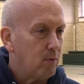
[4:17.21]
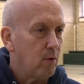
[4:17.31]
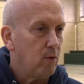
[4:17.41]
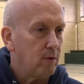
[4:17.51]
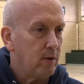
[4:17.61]
We're
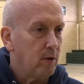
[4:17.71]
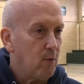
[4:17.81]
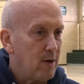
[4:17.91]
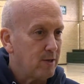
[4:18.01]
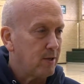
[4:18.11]
going to
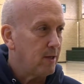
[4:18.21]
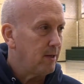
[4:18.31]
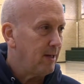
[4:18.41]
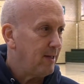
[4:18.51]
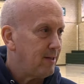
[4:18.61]

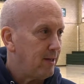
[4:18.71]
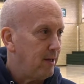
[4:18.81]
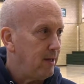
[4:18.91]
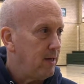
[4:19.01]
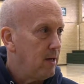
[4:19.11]
Washington,
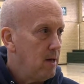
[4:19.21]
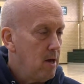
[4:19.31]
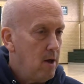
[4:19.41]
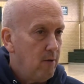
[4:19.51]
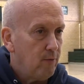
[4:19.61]
D.C.
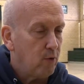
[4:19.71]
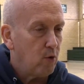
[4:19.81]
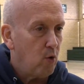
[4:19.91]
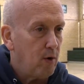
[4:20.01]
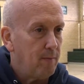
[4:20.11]
for a
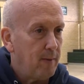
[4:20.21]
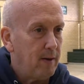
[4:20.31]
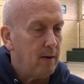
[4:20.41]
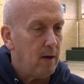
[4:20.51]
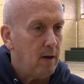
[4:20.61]

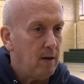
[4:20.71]
tournament.